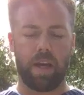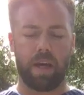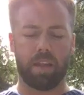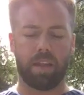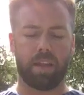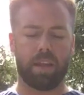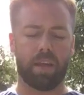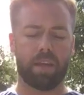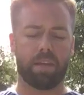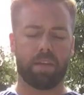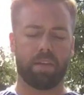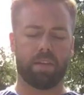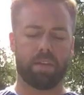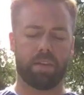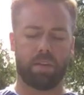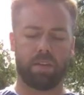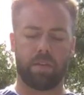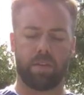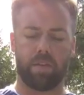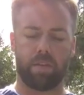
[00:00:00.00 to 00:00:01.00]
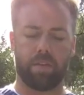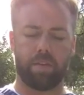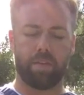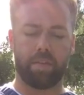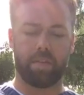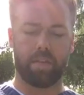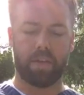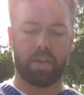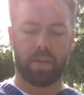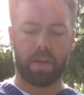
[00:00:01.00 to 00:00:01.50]
and then
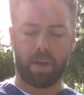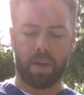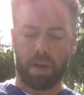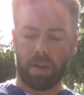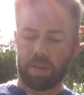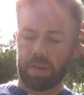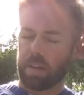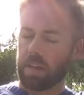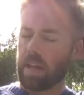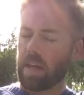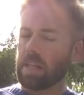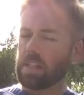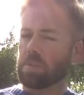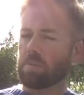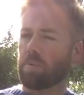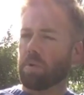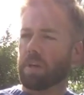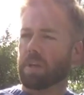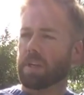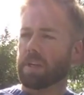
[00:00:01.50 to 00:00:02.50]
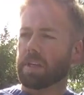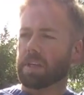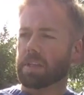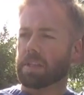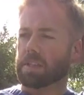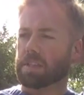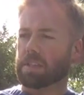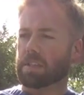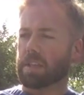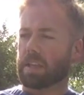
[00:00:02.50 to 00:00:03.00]
the last one
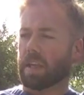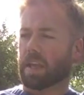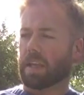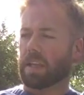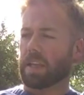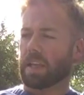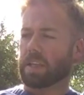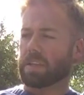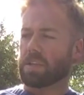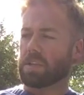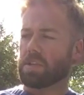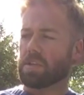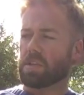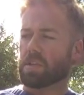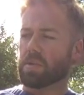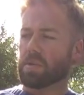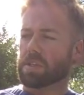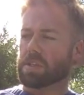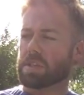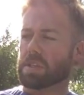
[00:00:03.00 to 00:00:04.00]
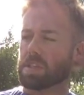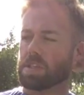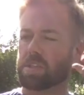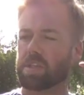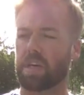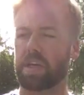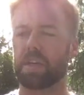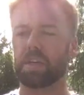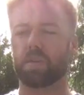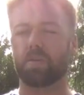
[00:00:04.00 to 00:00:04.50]
is that I'd like to do is to
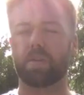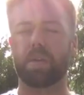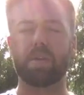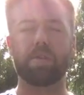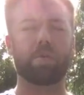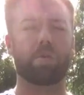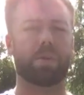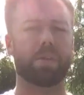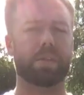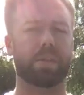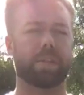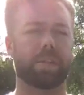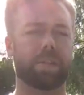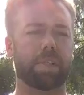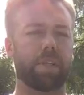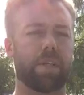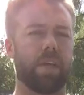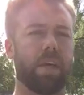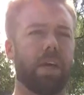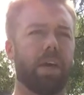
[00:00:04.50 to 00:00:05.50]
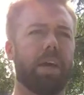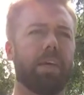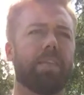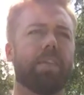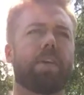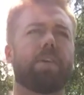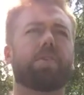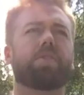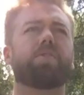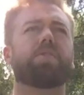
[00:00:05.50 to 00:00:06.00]
share the resources.
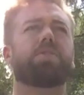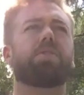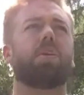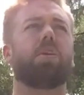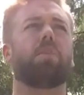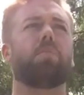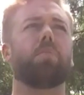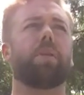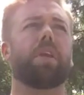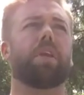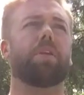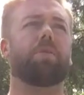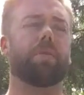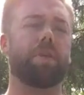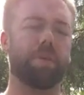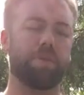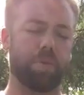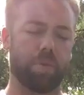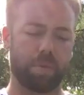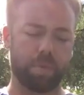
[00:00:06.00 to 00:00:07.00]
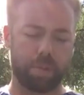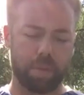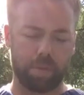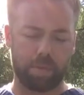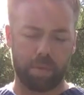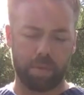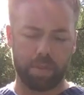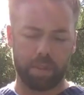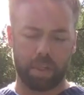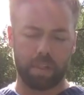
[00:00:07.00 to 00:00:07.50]
There are so many resources,
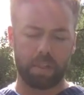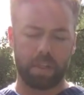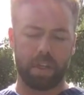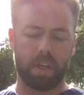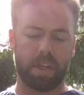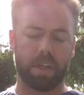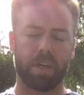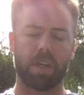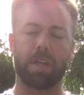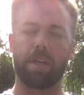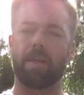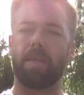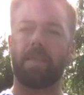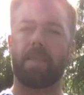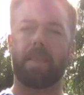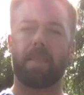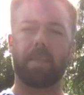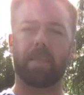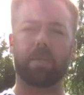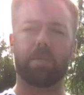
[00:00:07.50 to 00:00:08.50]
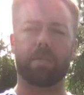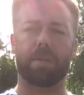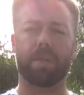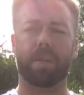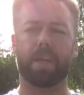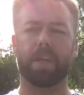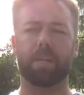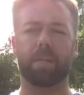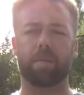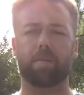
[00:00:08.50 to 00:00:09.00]
which I'll talk a little bit
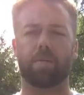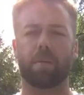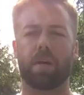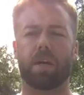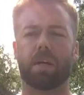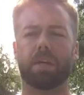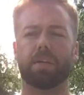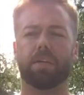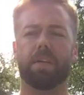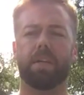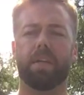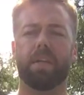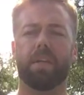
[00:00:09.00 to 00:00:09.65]
later about,